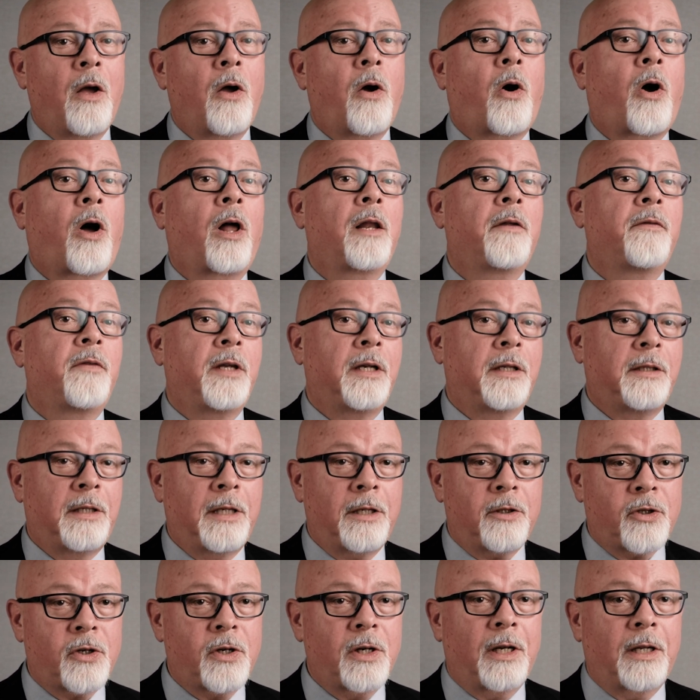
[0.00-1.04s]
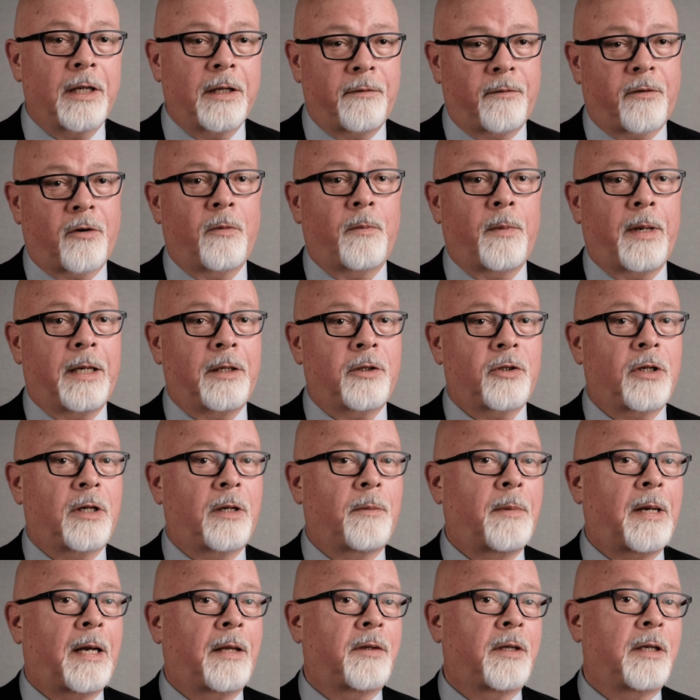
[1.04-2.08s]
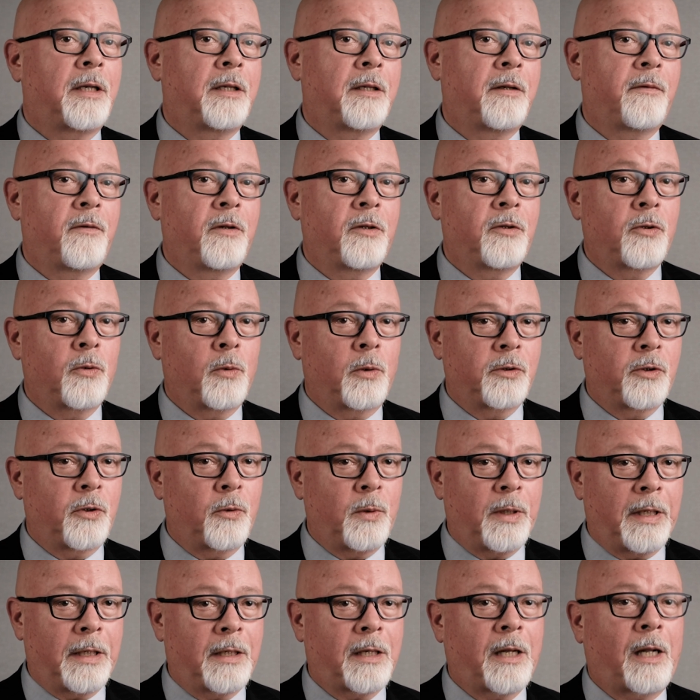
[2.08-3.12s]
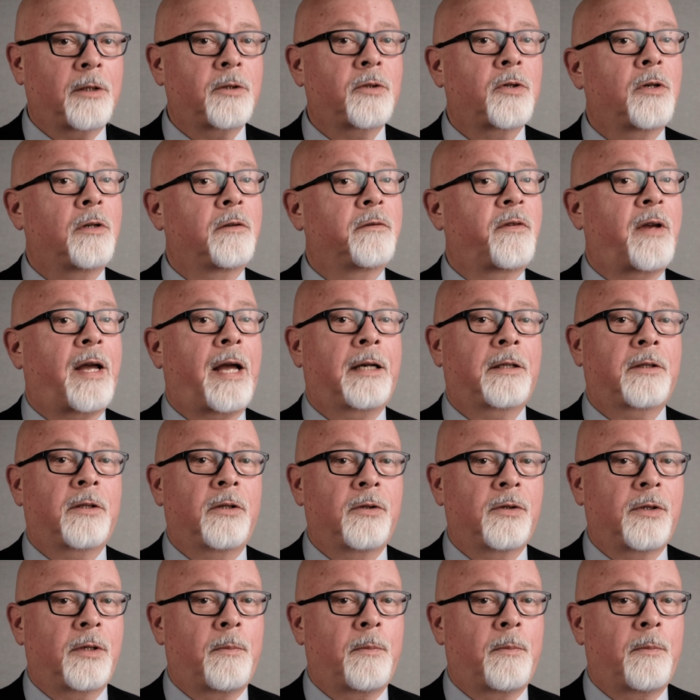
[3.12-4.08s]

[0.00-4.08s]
all of the additional information about the individual's unique cultural factors